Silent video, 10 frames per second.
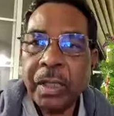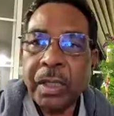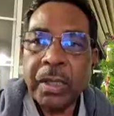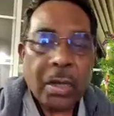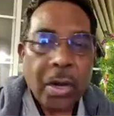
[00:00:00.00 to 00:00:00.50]

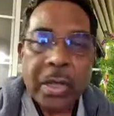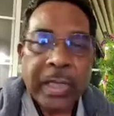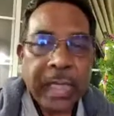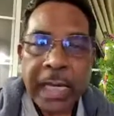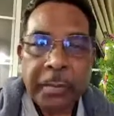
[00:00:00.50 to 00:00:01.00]
not
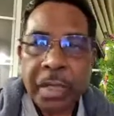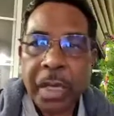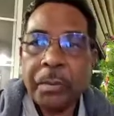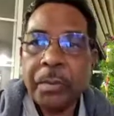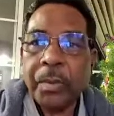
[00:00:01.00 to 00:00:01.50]
kept
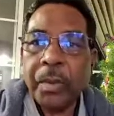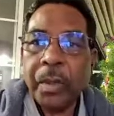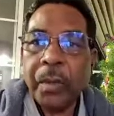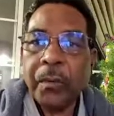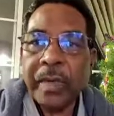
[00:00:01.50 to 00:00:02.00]
up
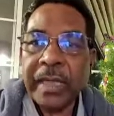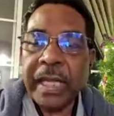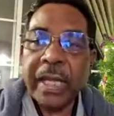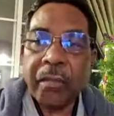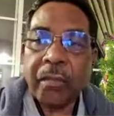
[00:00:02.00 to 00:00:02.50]
with the
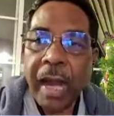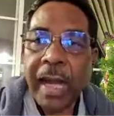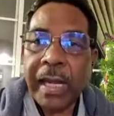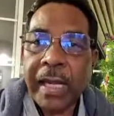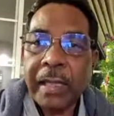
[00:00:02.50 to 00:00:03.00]

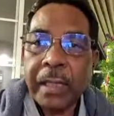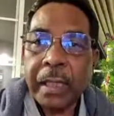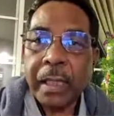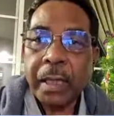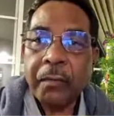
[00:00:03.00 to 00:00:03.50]
required
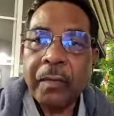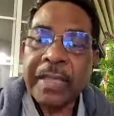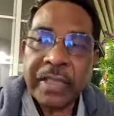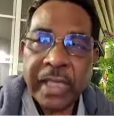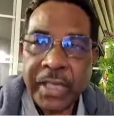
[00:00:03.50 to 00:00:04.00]

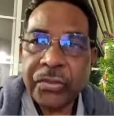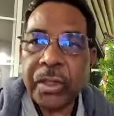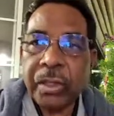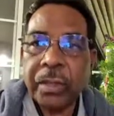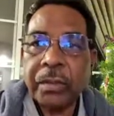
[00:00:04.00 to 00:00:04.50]

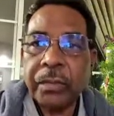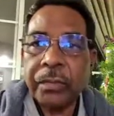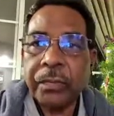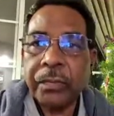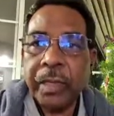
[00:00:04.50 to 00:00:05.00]
vaccination.
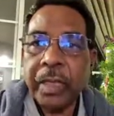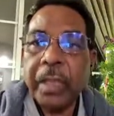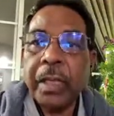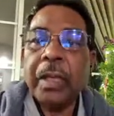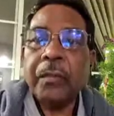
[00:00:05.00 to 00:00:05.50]

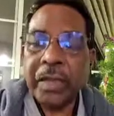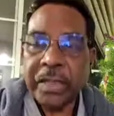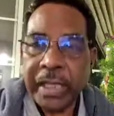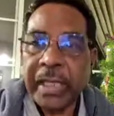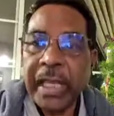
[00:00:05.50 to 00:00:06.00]
We
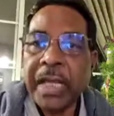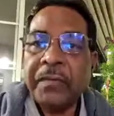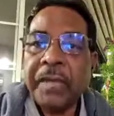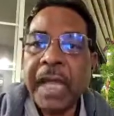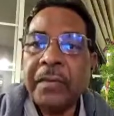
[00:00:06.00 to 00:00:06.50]
say that
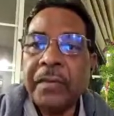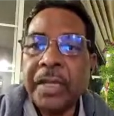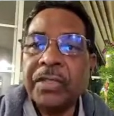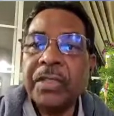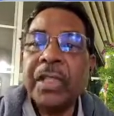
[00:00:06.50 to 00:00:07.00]
we have
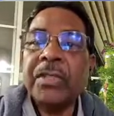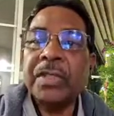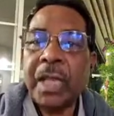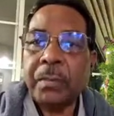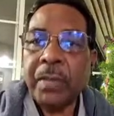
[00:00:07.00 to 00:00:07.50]
reached this
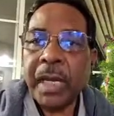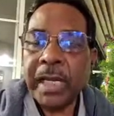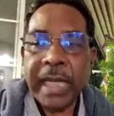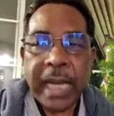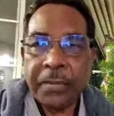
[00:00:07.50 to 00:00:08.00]
number
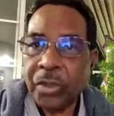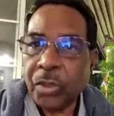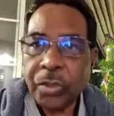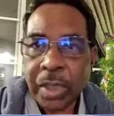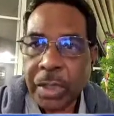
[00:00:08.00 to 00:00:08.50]
in
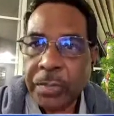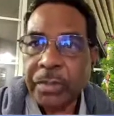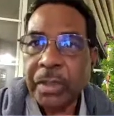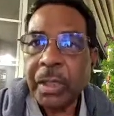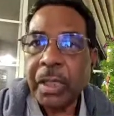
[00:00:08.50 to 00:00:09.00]
absolute terms,
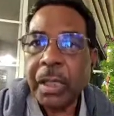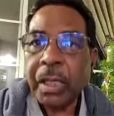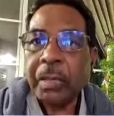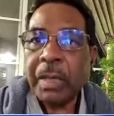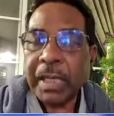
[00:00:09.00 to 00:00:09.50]

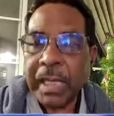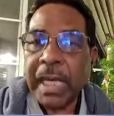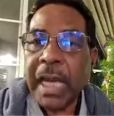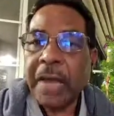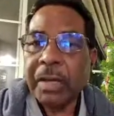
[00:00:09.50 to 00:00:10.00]
but then
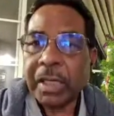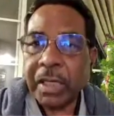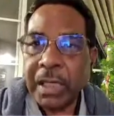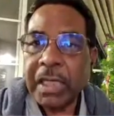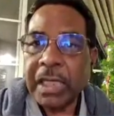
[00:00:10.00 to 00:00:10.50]
our
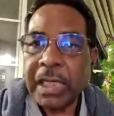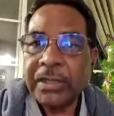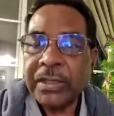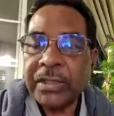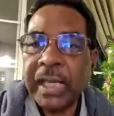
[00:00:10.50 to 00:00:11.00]
country is
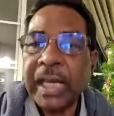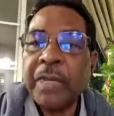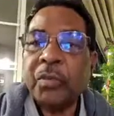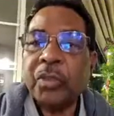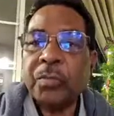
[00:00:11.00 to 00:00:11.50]
the second
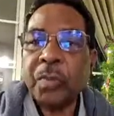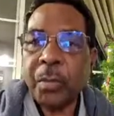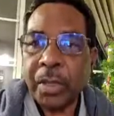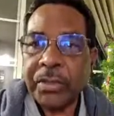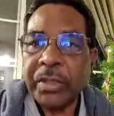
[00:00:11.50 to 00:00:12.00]
most
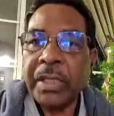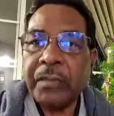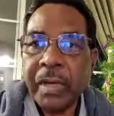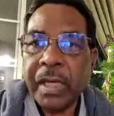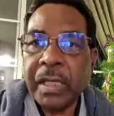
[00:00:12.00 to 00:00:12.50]
populous in the
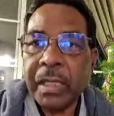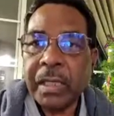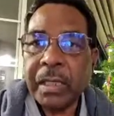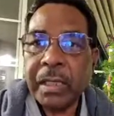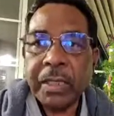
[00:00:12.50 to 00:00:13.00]
world.
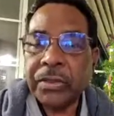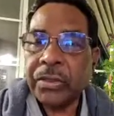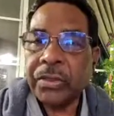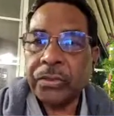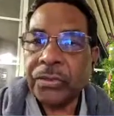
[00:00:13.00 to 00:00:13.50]
This is
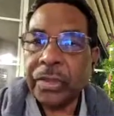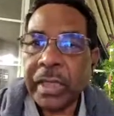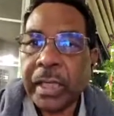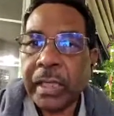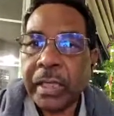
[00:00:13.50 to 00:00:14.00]
no secret.